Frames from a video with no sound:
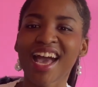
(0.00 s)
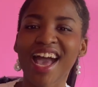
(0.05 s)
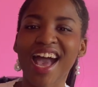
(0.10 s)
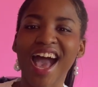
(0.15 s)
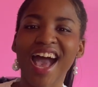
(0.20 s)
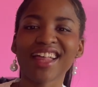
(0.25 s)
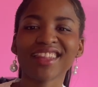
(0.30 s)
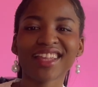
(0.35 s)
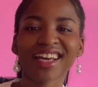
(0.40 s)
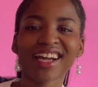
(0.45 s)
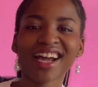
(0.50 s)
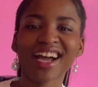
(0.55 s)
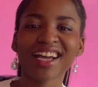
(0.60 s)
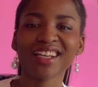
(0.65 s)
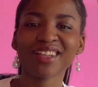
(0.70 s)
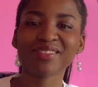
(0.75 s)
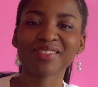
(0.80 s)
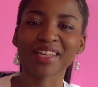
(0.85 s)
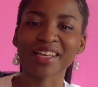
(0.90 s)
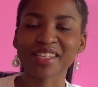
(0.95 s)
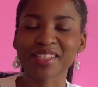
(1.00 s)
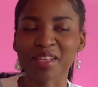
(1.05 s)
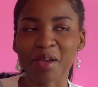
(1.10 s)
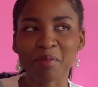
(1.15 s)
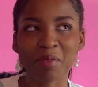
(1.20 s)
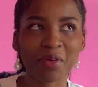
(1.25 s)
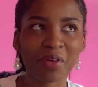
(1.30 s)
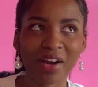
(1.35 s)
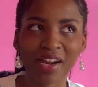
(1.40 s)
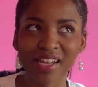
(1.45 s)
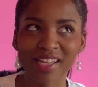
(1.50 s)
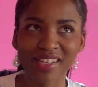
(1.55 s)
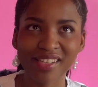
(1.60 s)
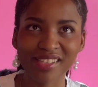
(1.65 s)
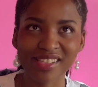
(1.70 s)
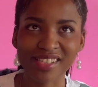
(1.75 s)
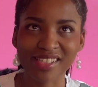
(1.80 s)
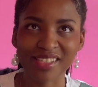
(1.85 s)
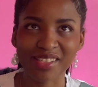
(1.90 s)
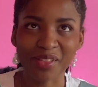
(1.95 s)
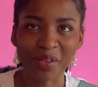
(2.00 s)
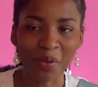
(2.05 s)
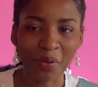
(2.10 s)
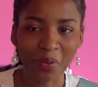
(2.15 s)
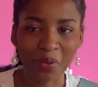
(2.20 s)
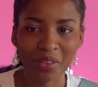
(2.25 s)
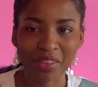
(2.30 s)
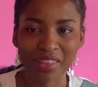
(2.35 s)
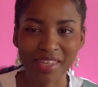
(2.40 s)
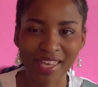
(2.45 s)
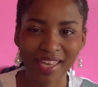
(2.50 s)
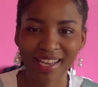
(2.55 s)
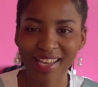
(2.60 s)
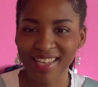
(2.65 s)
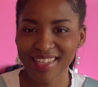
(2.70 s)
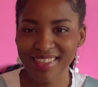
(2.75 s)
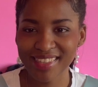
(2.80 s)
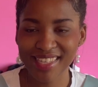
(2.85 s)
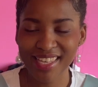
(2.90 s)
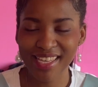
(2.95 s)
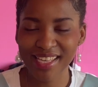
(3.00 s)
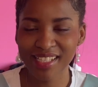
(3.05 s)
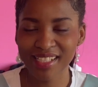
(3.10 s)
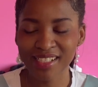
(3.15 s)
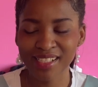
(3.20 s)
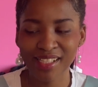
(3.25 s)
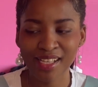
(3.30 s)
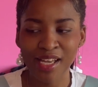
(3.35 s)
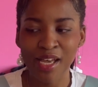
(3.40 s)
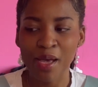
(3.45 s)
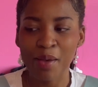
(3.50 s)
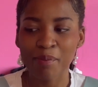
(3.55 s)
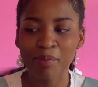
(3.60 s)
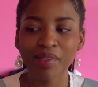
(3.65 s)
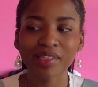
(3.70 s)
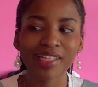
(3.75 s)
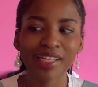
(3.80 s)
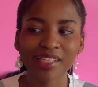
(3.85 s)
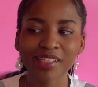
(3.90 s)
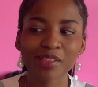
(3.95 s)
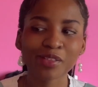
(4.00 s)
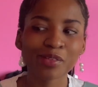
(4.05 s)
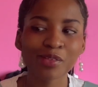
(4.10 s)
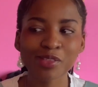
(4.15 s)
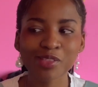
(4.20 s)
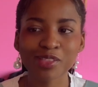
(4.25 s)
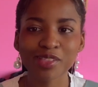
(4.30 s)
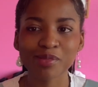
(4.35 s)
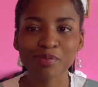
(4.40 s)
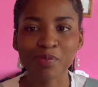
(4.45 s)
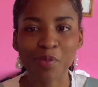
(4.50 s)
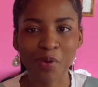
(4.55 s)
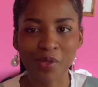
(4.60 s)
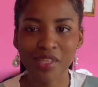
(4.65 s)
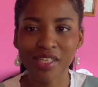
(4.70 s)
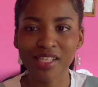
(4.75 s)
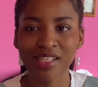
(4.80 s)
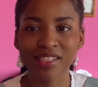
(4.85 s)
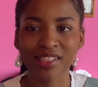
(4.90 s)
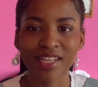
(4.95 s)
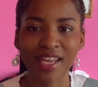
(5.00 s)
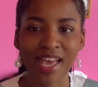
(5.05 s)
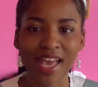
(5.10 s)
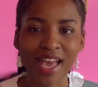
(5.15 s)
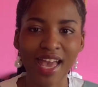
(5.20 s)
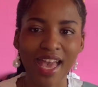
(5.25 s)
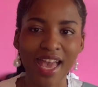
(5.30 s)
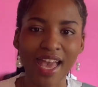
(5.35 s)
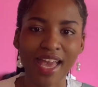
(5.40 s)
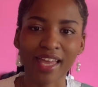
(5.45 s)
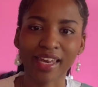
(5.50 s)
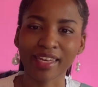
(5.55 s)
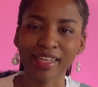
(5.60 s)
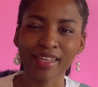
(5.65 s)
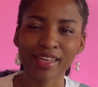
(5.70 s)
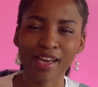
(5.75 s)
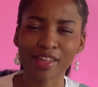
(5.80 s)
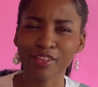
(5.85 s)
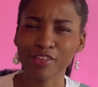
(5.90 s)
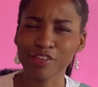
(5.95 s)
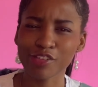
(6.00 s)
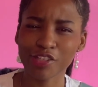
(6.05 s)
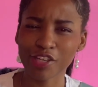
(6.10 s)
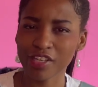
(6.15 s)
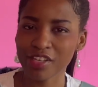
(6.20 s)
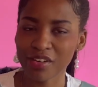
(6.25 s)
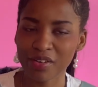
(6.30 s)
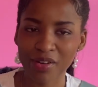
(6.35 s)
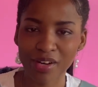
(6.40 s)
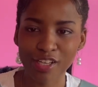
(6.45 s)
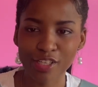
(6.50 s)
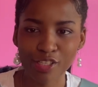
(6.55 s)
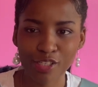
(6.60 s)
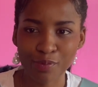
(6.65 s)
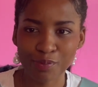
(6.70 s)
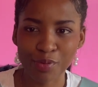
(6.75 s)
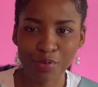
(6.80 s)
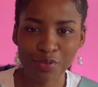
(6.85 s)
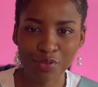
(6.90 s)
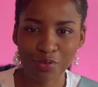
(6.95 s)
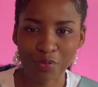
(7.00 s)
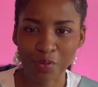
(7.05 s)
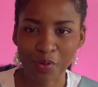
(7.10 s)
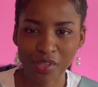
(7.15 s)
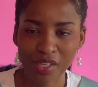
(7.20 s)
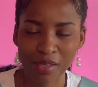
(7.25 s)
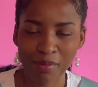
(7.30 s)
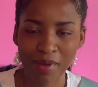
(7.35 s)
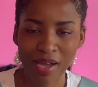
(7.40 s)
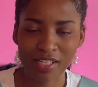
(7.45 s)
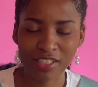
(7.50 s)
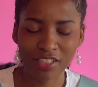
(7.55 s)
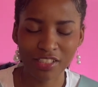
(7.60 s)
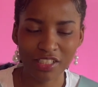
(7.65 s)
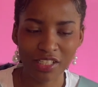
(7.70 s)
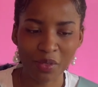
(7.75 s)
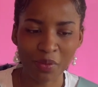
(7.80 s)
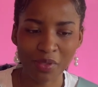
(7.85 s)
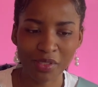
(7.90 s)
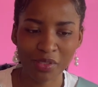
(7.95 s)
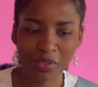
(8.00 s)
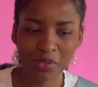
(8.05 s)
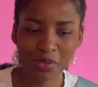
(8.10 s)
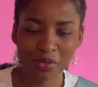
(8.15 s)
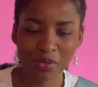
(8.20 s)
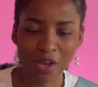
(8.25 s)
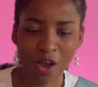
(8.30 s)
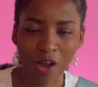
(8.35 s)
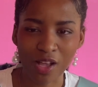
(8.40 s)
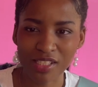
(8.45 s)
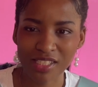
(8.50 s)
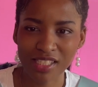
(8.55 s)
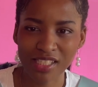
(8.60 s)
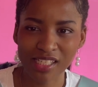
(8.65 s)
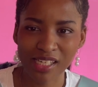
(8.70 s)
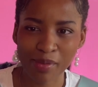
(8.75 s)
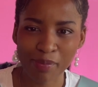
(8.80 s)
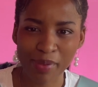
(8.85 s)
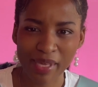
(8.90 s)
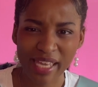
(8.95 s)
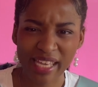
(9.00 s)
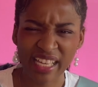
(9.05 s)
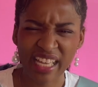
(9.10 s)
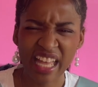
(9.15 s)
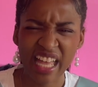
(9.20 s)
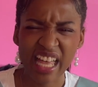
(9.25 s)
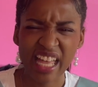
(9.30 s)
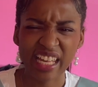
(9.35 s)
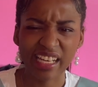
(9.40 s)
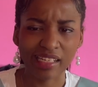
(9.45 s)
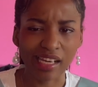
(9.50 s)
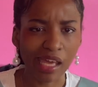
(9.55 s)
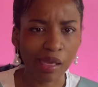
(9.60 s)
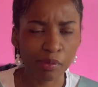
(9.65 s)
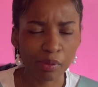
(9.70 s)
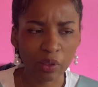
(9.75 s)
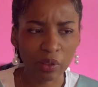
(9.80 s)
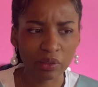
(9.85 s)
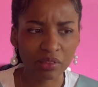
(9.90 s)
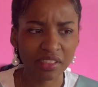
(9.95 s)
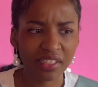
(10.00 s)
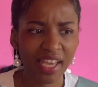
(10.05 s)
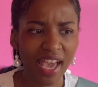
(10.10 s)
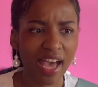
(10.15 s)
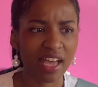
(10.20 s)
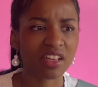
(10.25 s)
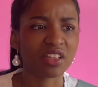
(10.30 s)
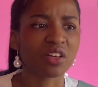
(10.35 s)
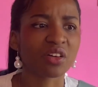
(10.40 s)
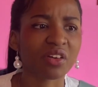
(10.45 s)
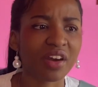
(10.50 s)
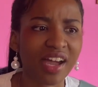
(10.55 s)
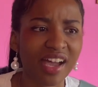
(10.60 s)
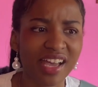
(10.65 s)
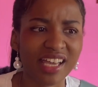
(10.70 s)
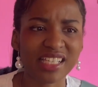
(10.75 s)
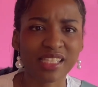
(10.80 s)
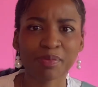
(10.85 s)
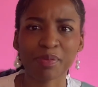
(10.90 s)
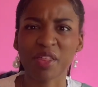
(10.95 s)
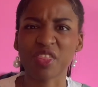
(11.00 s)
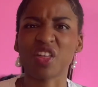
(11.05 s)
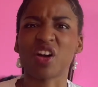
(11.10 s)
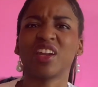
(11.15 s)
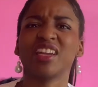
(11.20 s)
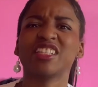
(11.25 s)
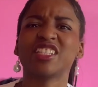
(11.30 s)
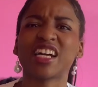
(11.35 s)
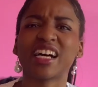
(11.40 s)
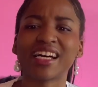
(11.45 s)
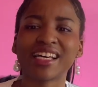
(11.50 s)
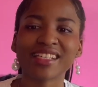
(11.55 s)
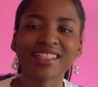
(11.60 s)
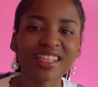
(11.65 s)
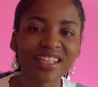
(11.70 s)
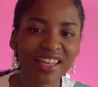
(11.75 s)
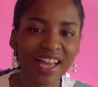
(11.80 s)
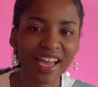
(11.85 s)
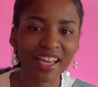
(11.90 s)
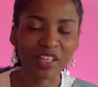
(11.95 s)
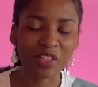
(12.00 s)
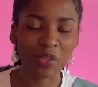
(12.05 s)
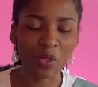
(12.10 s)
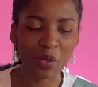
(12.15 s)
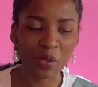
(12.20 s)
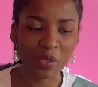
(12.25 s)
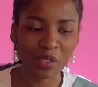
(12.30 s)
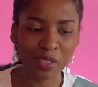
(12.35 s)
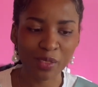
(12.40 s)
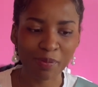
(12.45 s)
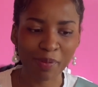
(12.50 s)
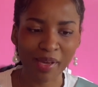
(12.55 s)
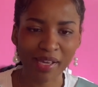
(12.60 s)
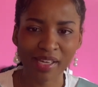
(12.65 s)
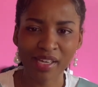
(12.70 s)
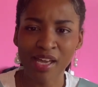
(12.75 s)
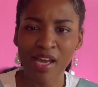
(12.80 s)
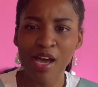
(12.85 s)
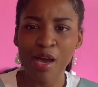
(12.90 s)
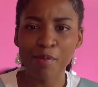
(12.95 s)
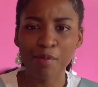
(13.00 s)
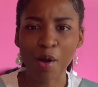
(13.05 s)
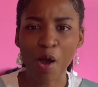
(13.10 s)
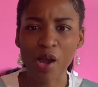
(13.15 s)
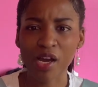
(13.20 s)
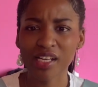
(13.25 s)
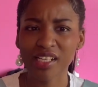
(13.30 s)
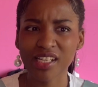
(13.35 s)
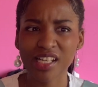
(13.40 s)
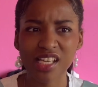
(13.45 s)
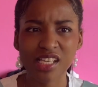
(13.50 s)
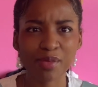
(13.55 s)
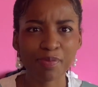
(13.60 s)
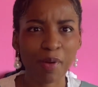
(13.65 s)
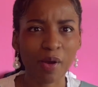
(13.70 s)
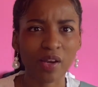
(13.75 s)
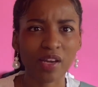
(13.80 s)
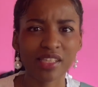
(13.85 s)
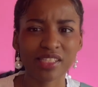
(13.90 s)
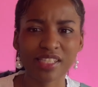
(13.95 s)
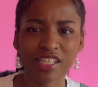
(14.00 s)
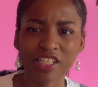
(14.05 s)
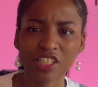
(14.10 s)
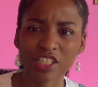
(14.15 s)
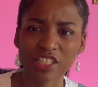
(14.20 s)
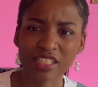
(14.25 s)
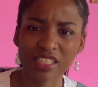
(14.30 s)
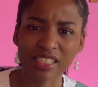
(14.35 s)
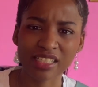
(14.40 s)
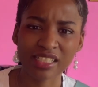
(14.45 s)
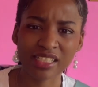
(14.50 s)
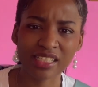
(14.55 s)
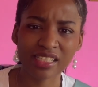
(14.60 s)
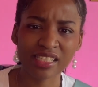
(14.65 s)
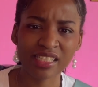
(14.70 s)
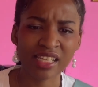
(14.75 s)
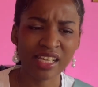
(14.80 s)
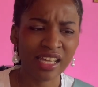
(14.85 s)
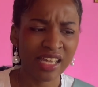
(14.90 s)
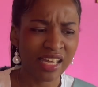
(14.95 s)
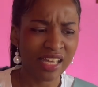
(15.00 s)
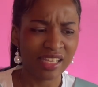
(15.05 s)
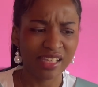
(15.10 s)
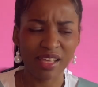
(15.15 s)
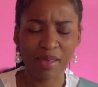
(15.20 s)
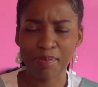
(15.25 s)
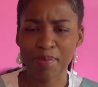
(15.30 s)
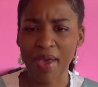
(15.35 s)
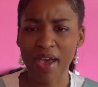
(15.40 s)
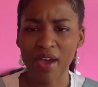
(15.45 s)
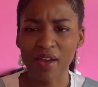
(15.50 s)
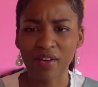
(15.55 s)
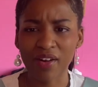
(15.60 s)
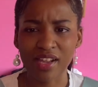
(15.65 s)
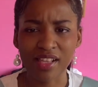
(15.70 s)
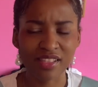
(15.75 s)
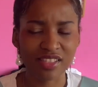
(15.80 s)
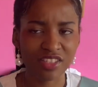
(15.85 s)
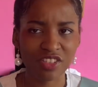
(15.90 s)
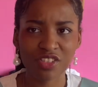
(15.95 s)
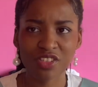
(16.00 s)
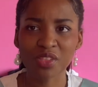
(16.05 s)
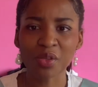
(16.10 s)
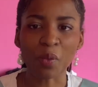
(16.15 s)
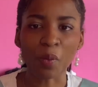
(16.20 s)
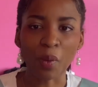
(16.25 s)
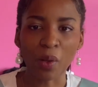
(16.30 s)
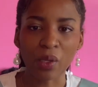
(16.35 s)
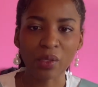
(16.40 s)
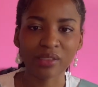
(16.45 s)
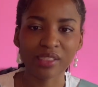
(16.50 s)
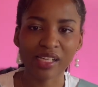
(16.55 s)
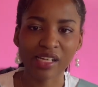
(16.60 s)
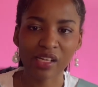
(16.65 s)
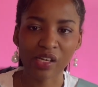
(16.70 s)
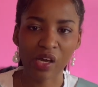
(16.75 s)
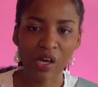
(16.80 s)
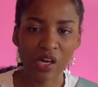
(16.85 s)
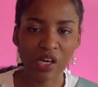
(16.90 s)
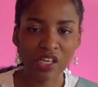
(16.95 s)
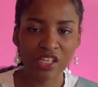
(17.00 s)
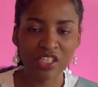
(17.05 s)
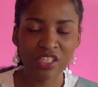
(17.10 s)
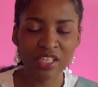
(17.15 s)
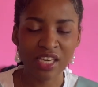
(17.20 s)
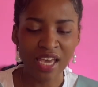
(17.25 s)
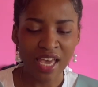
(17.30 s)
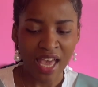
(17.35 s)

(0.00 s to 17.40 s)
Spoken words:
and that kind of like summarizes the whole thing. I think millennials, more than any other generation before them, had to deal with constantly being labeled, categorized, pathologized, and diagnosed by marketers, politicians, their parents, and just the world at large.